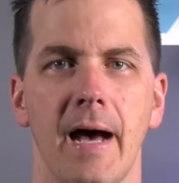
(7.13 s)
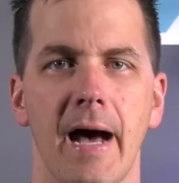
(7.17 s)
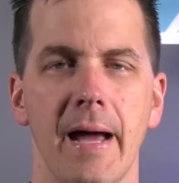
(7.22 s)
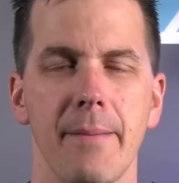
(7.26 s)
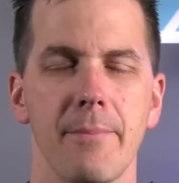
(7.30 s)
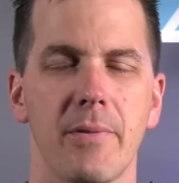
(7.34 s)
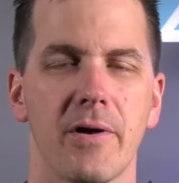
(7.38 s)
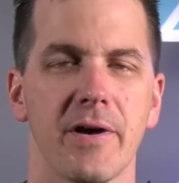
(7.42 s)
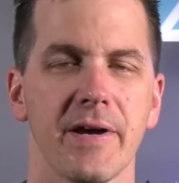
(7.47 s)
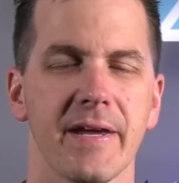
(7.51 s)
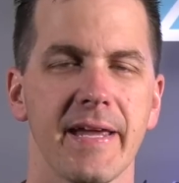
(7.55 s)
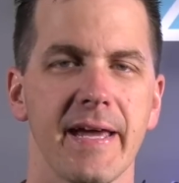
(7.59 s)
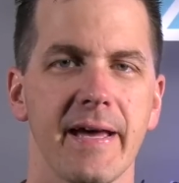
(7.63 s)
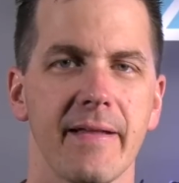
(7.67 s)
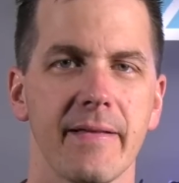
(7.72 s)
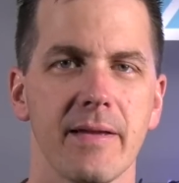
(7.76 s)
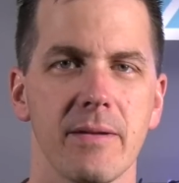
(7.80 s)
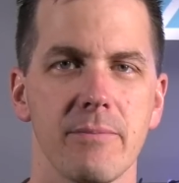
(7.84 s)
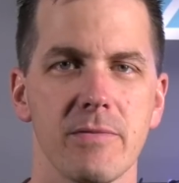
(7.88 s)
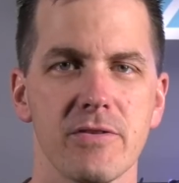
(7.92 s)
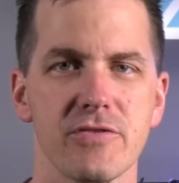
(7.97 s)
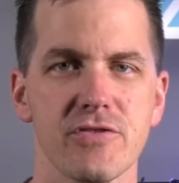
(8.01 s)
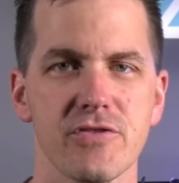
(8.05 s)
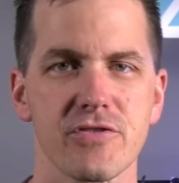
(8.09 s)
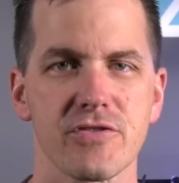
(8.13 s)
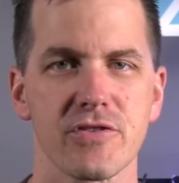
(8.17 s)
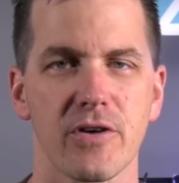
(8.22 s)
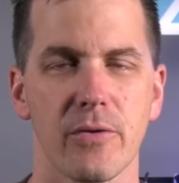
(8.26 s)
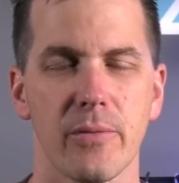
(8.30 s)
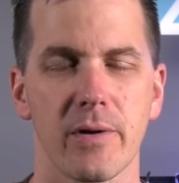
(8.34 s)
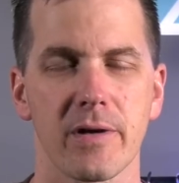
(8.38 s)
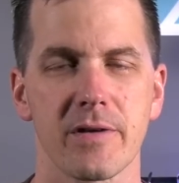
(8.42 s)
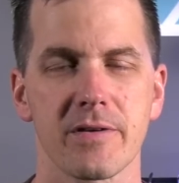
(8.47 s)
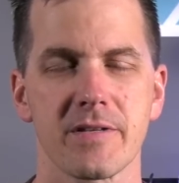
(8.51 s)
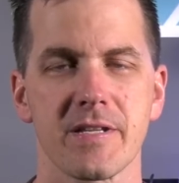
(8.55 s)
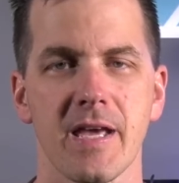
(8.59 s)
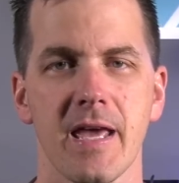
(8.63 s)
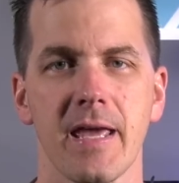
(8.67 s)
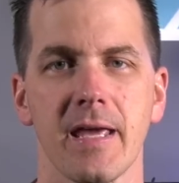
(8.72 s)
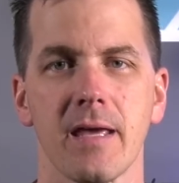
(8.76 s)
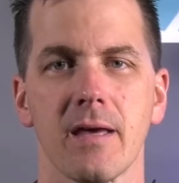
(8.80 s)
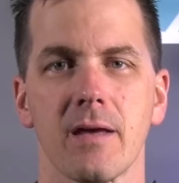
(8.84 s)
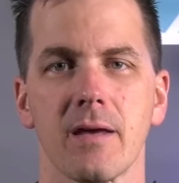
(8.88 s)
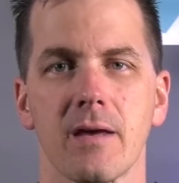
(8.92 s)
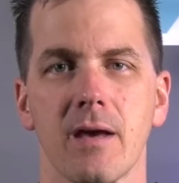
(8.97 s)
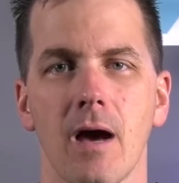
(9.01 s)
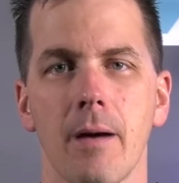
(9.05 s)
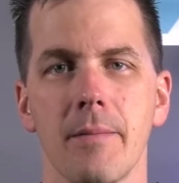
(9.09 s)
I'm Mark Callion, Mister Saltwater
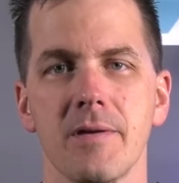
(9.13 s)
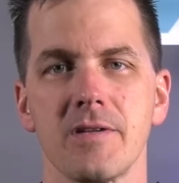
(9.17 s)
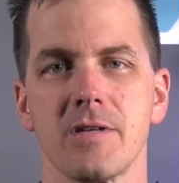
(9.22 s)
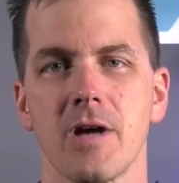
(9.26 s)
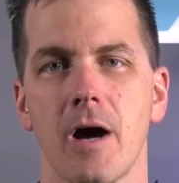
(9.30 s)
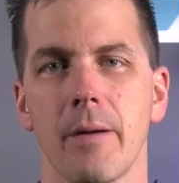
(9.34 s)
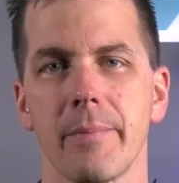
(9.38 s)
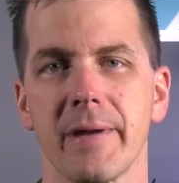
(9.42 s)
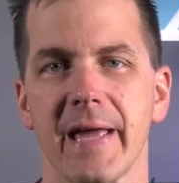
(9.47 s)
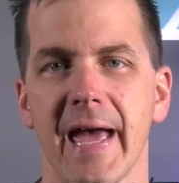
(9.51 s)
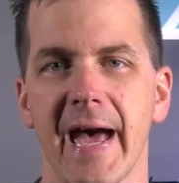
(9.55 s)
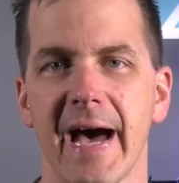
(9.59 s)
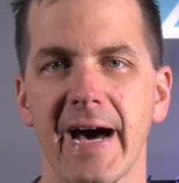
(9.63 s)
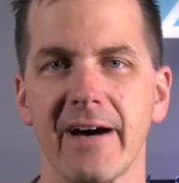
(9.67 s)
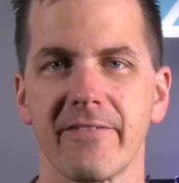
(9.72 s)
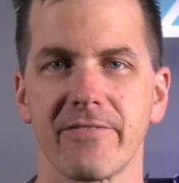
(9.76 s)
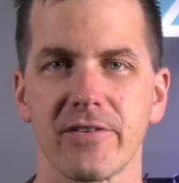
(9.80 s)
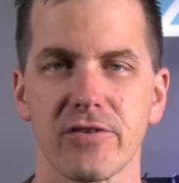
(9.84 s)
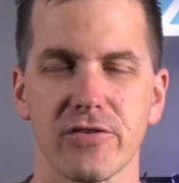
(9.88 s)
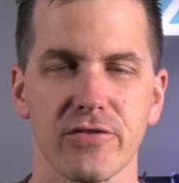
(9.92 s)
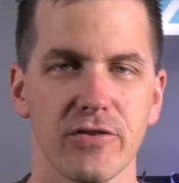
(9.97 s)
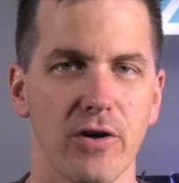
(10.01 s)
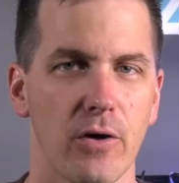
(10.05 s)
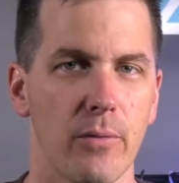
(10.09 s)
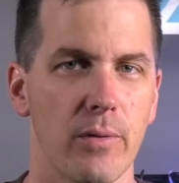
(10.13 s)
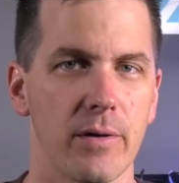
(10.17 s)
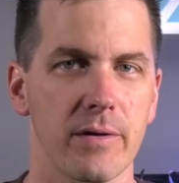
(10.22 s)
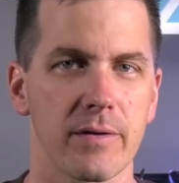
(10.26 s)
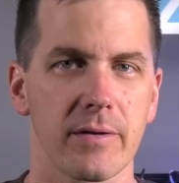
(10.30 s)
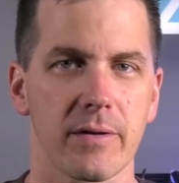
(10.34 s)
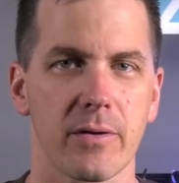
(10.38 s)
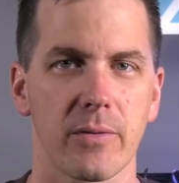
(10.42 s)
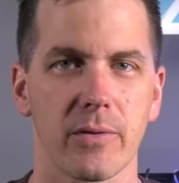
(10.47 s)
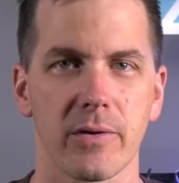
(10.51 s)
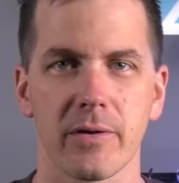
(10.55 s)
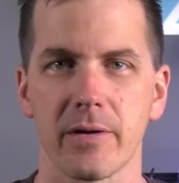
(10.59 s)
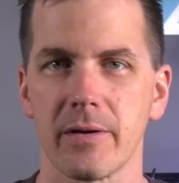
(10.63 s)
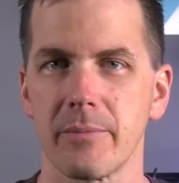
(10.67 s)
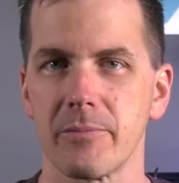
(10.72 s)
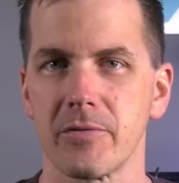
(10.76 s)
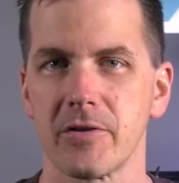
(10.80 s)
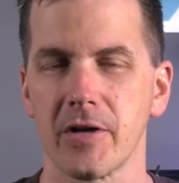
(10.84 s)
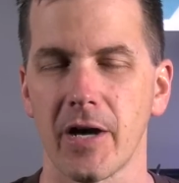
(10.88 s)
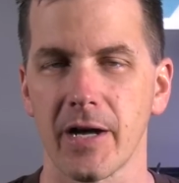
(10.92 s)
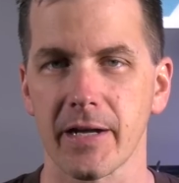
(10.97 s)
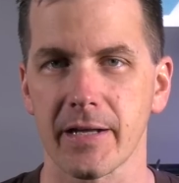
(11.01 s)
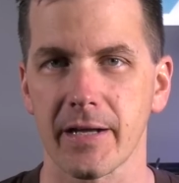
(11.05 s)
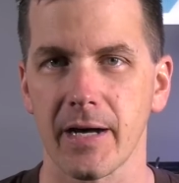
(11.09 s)
Tank, coming to you on behalf of saltwater aquarium
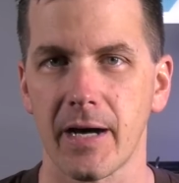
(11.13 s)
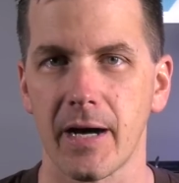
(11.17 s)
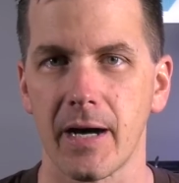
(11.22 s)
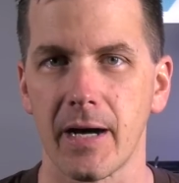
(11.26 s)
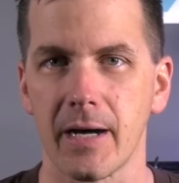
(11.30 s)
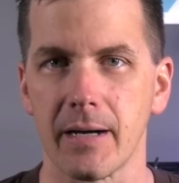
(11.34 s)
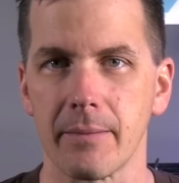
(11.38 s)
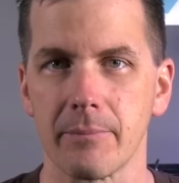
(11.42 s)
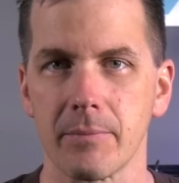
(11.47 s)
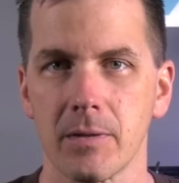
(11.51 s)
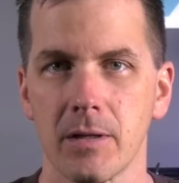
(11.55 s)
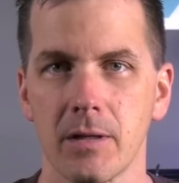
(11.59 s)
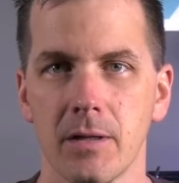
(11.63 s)
dot com.